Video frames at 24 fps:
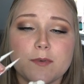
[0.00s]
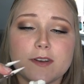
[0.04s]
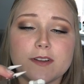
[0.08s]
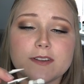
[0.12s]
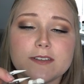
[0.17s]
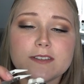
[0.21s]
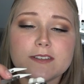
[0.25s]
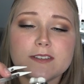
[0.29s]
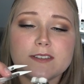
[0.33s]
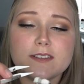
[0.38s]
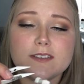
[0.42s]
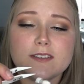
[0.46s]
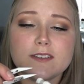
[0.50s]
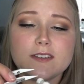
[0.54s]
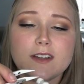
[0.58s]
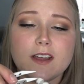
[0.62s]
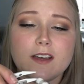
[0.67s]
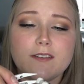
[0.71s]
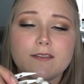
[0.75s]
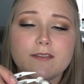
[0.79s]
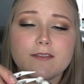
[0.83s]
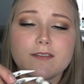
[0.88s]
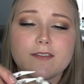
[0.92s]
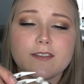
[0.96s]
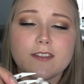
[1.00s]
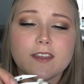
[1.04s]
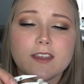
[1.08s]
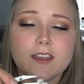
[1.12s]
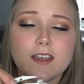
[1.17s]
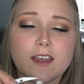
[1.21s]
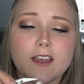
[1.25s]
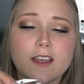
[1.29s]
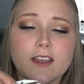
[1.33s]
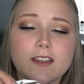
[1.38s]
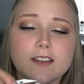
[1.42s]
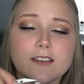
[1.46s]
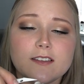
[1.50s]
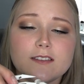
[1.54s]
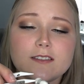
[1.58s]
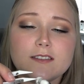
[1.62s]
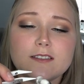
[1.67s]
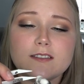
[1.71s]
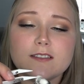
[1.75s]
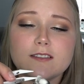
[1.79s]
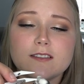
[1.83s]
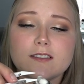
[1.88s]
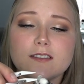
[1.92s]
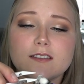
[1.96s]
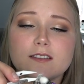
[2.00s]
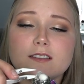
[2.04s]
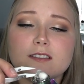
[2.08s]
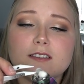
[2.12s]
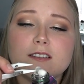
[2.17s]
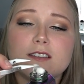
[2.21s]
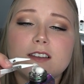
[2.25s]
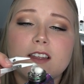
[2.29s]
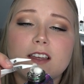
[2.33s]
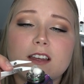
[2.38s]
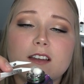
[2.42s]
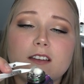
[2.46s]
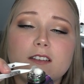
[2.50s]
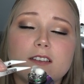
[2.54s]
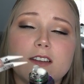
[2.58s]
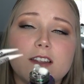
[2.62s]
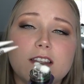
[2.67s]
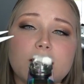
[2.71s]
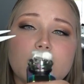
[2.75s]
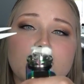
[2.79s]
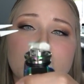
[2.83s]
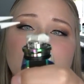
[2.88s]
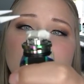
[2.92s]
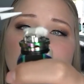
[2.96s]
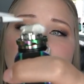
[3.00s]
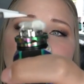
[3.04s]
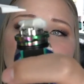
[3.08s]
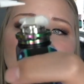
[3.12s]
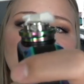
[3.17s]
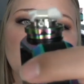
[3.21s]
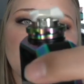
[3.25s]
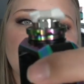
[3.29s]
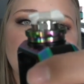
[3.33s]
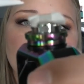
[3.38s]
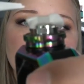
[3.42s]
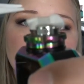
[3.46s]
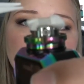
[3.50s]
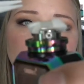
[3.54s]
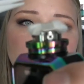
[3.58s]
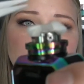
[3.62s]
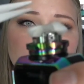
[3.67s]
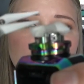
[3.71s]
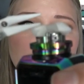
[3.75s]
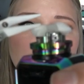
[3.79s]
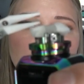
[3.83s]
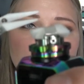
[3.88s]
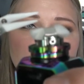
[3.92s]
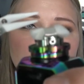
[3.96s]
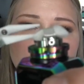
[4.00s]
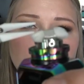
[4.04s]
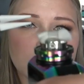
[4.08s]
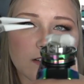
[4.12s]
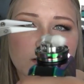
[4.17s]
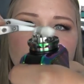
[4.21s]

gonna stuff the ends down in the here.